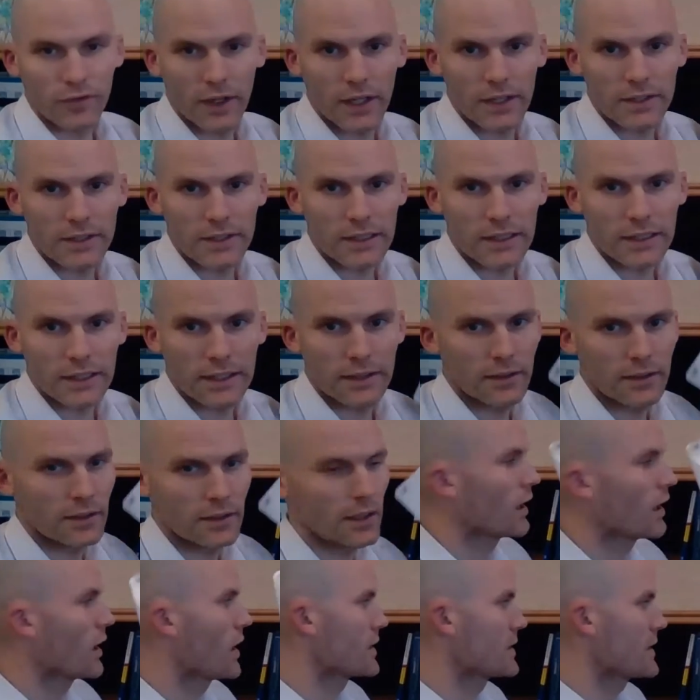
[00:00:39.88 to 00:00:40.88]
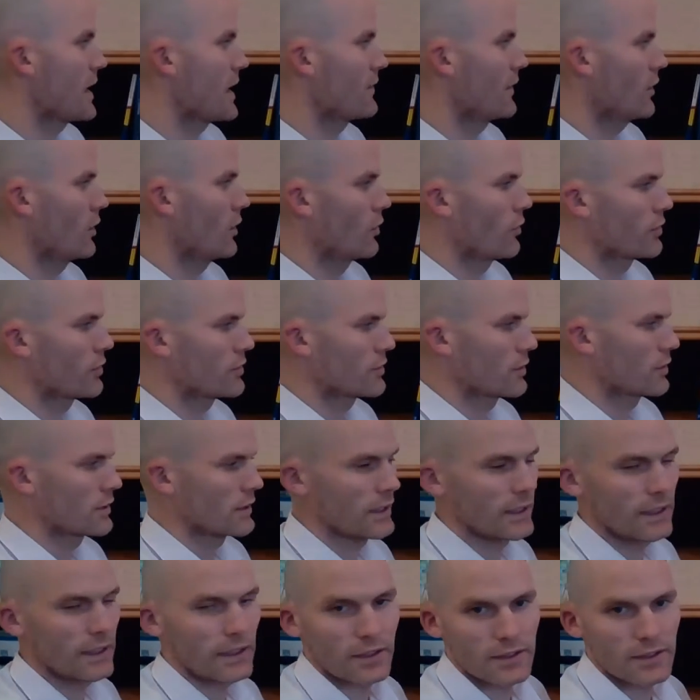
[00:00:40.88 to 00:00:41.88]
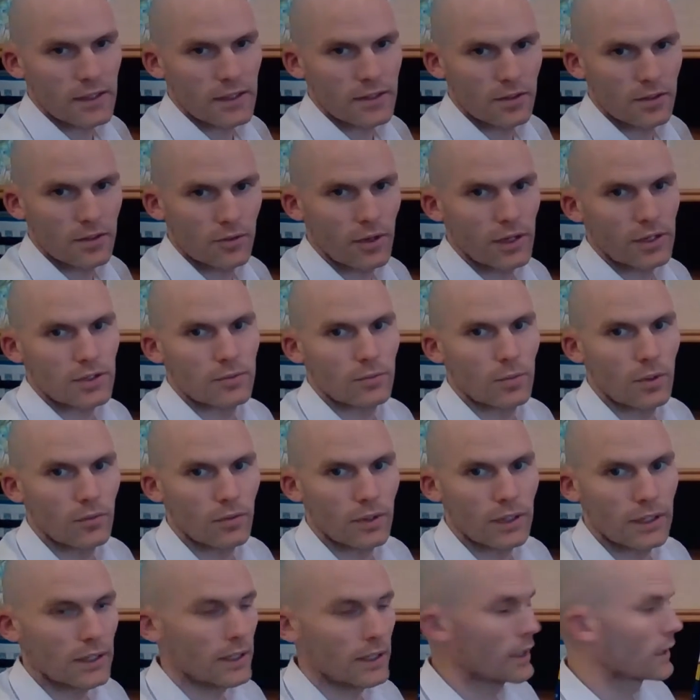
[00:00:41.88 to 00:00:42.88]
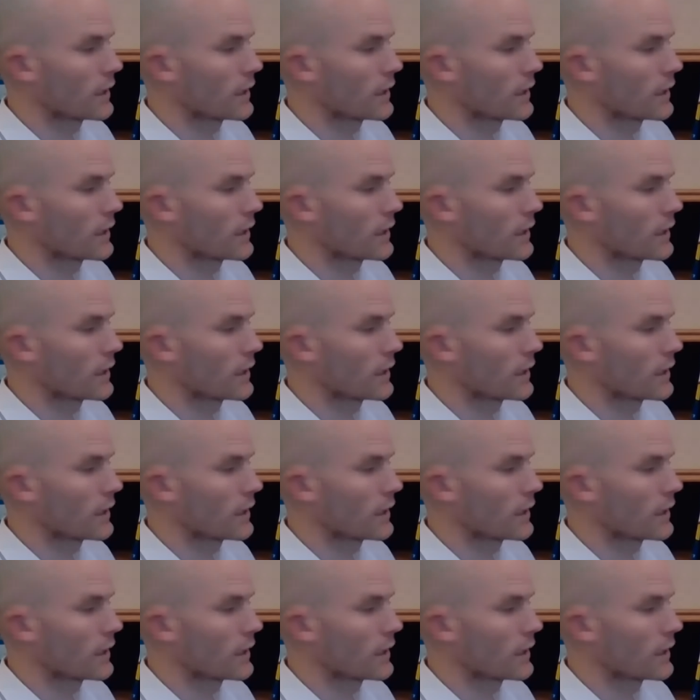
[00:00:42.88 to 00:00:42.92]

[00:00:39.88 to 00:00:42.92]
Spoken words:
vertically. I like to have it horizontally because that's the direction we read in